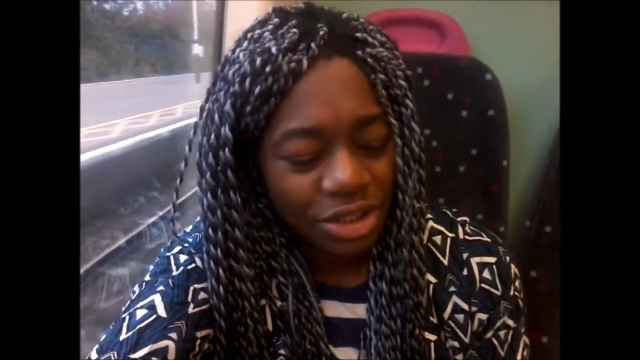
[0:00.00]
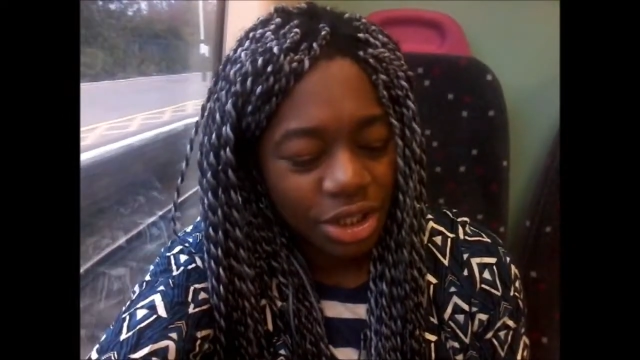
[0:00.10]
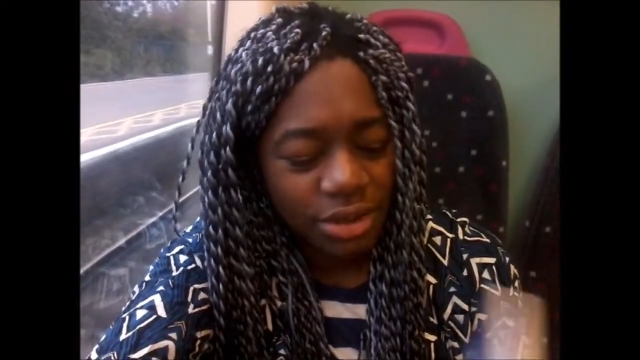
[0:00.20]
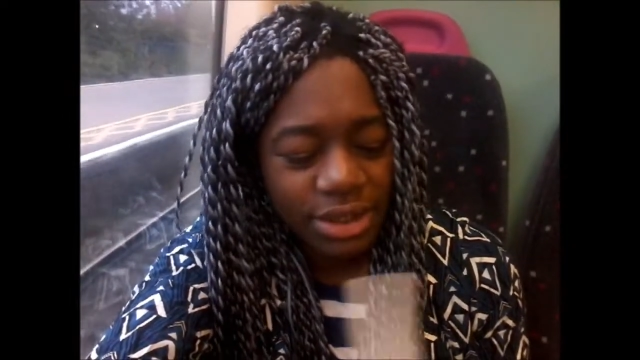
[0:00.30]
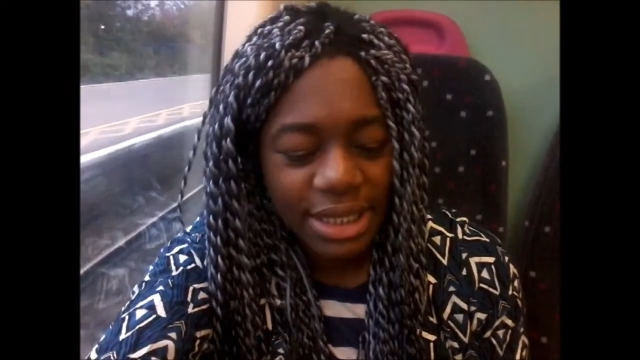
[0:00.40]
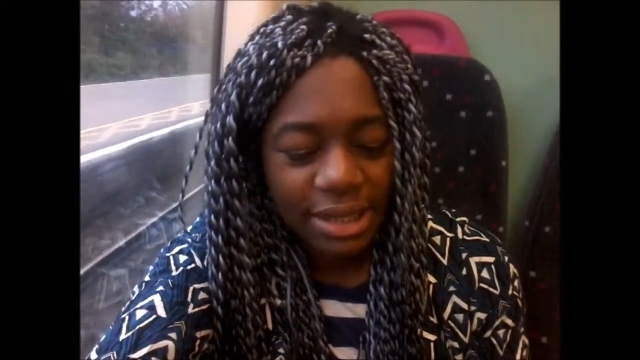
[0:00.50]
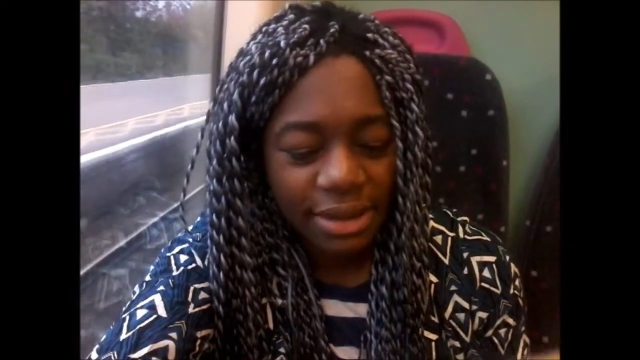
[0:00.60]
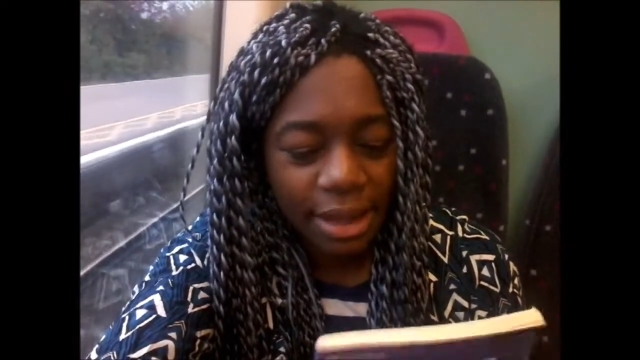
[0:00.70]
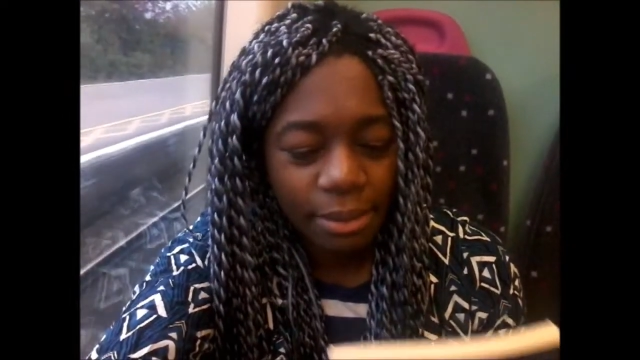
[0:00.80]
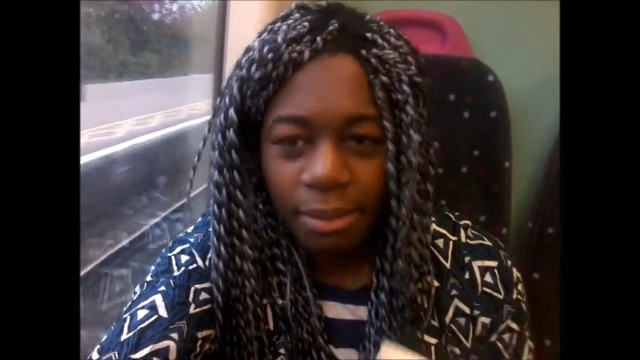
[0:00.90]
And she also
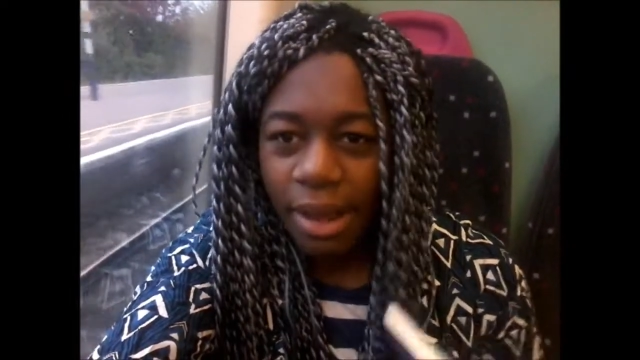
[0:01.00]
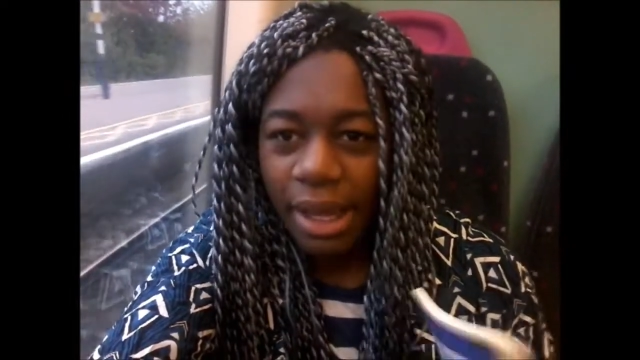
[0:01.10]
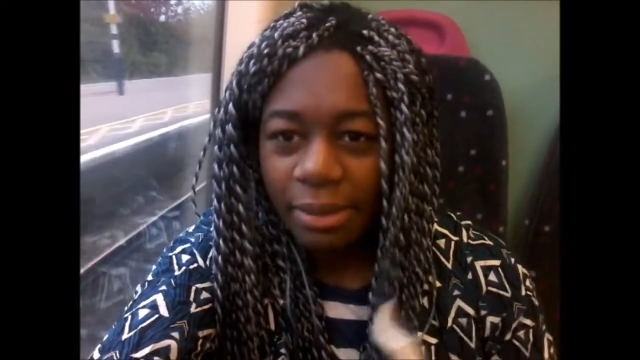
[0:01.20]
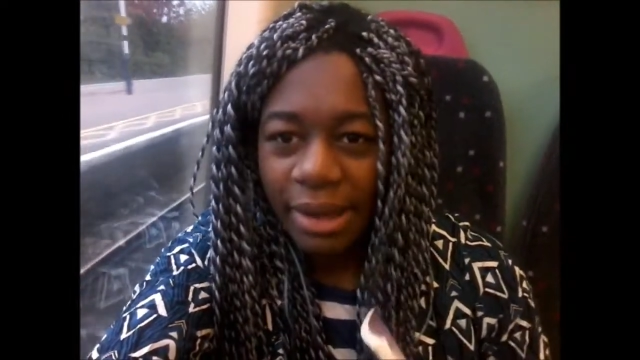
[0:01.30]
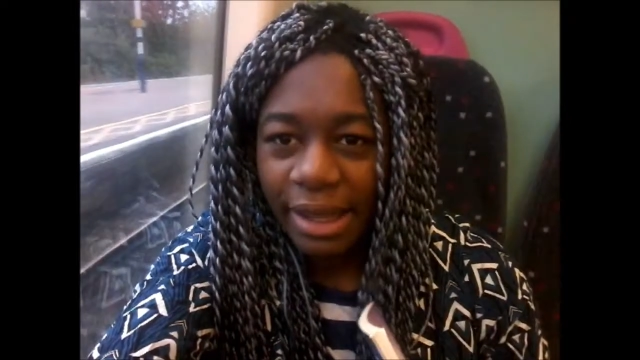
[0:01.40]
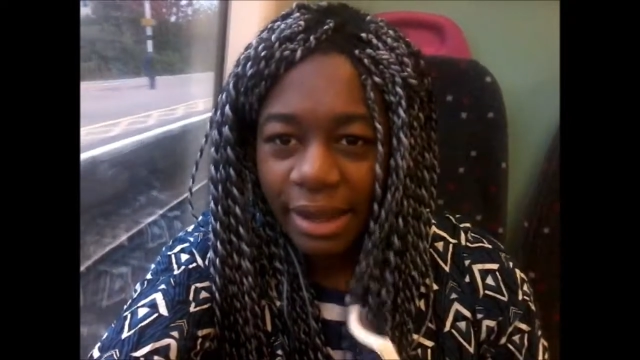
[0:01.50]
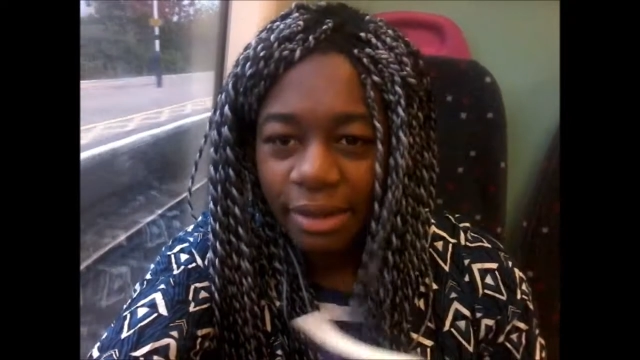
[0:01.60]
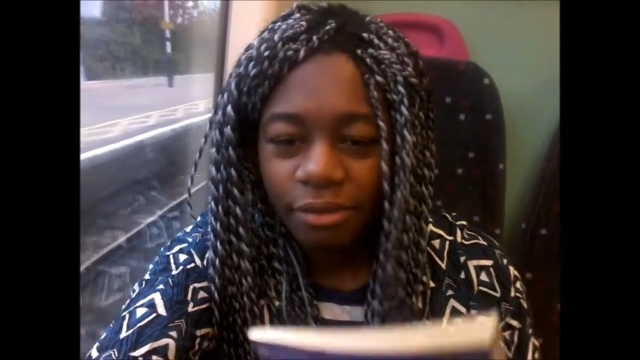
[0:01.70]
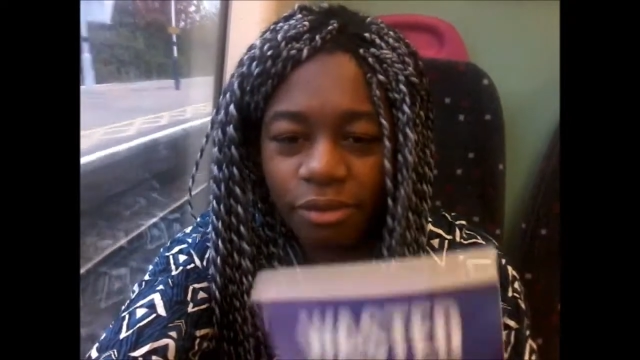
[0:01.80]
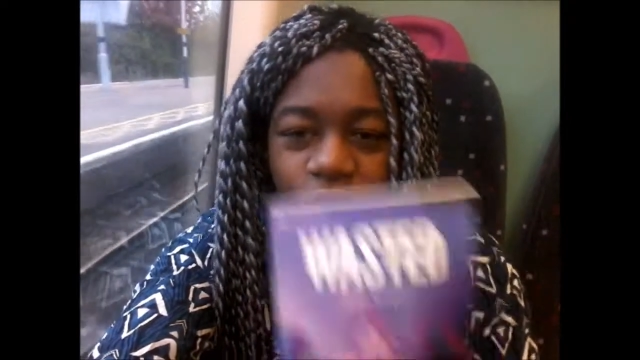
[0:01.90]
said that my play
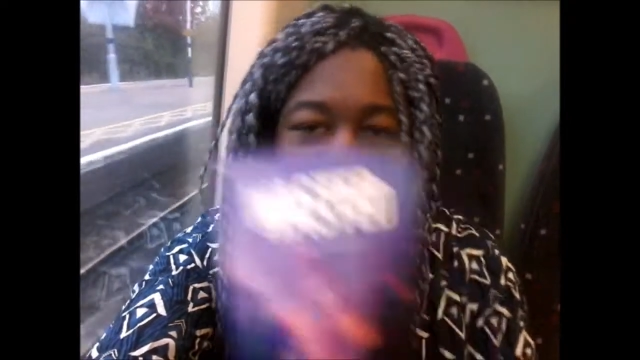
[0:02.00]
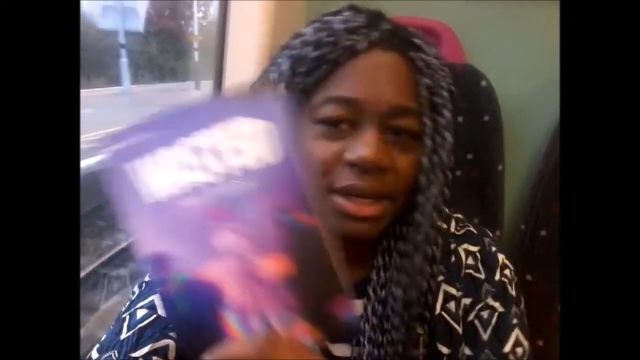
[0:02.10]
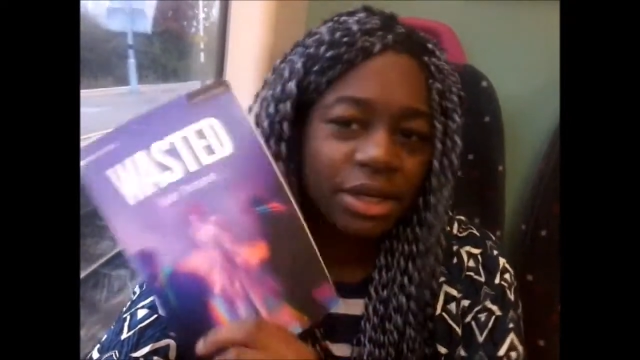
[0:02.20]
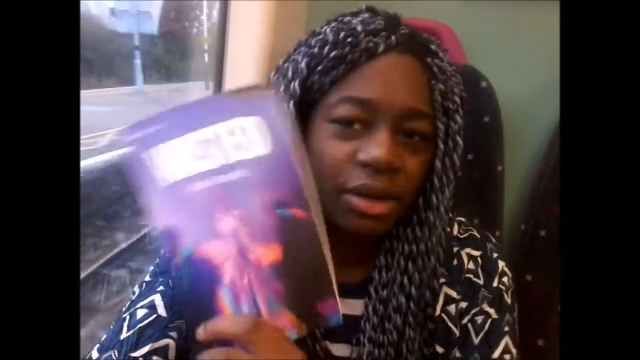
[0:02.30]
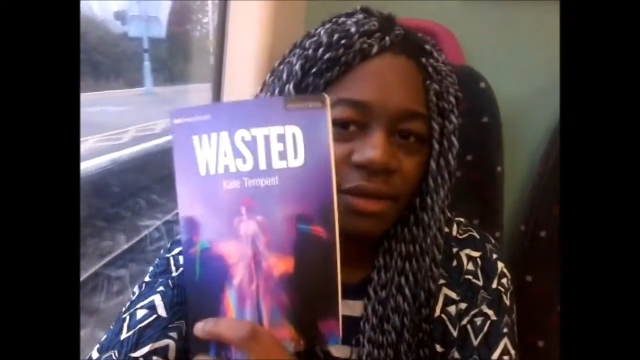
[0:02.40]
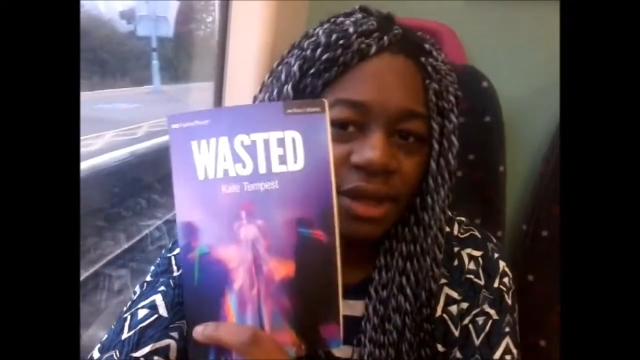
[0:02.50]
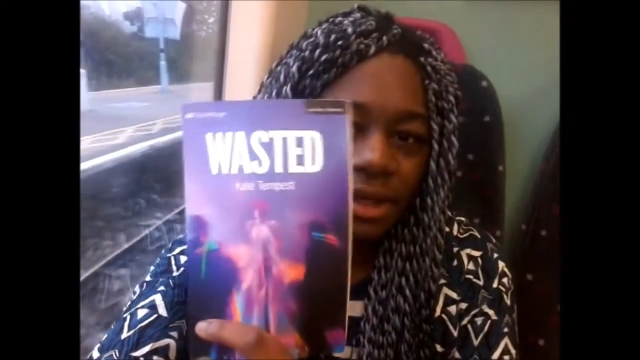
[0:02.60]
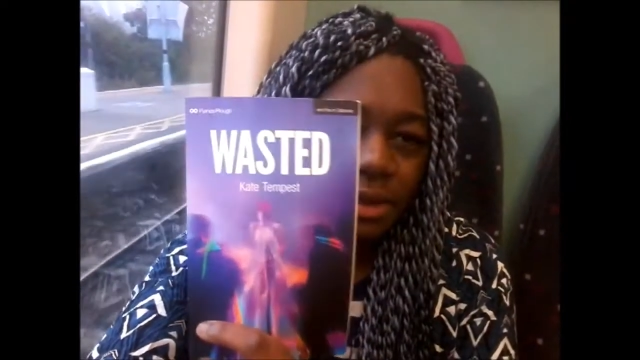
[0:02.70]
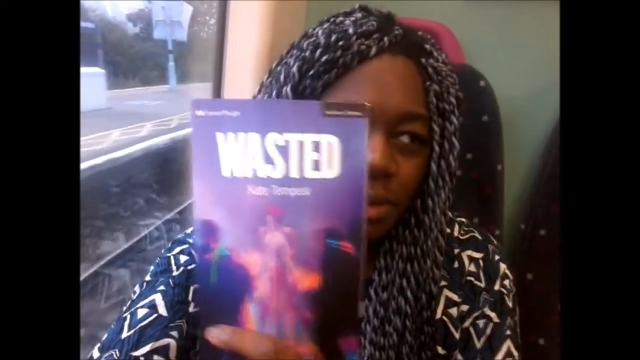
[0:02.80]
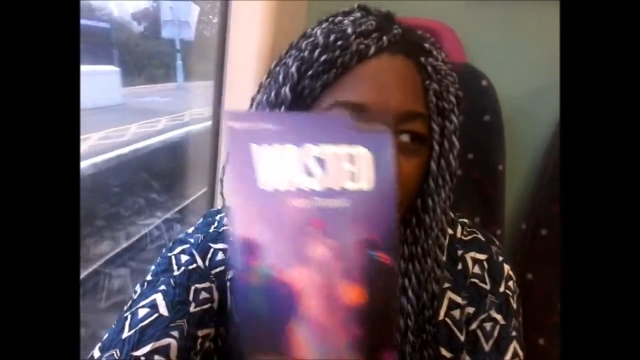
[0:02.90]
reminded her of
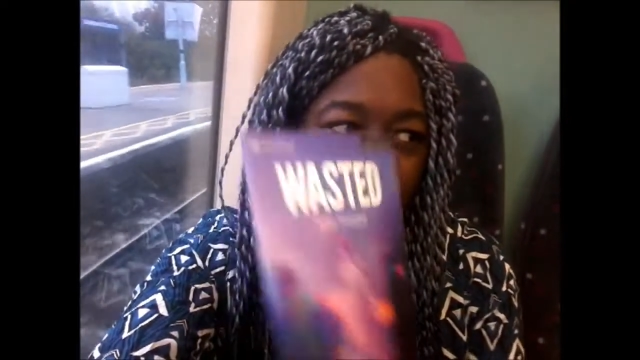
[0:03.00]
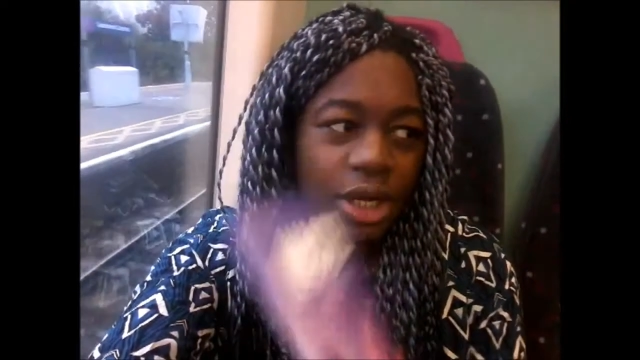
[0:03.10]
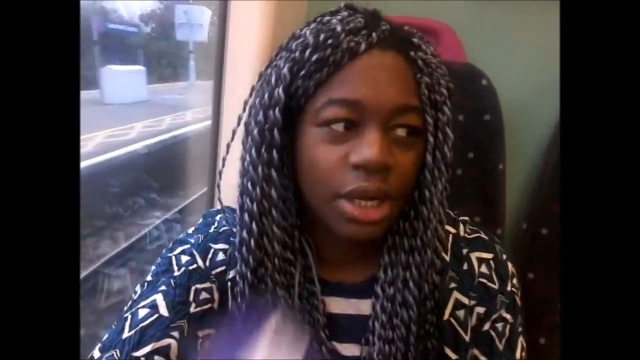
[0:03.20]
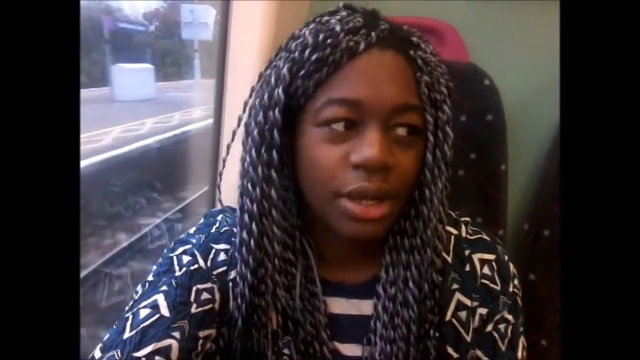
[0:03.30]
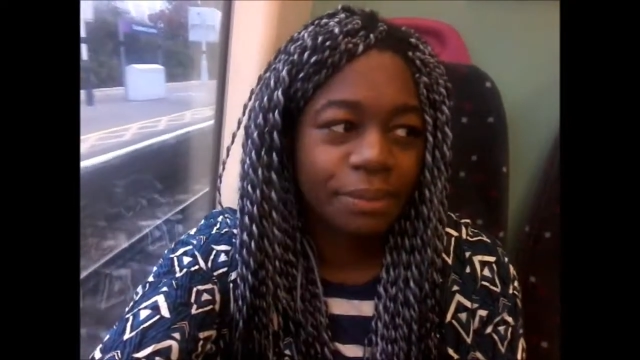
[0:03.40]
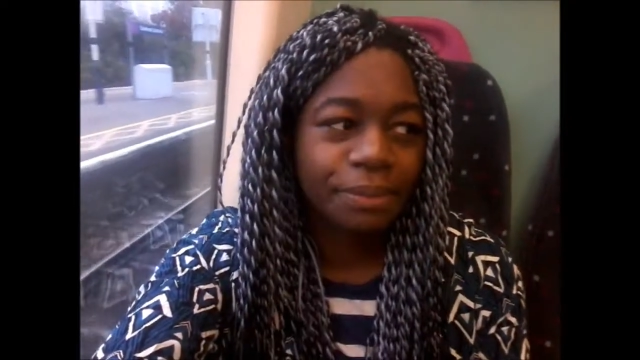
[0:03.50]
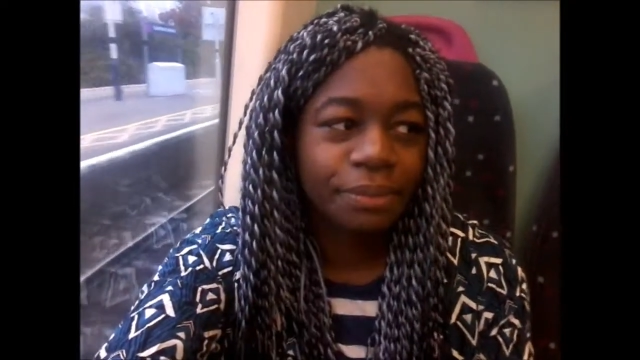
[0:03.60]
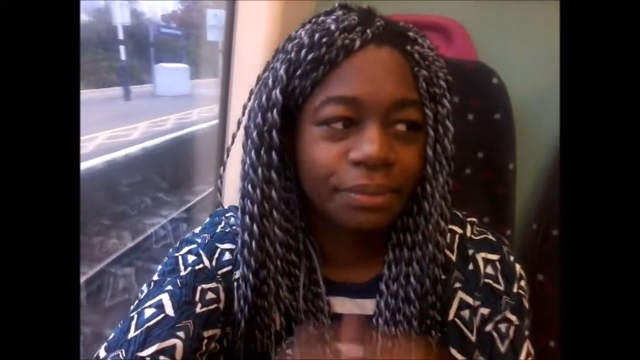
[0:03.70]
this, which um,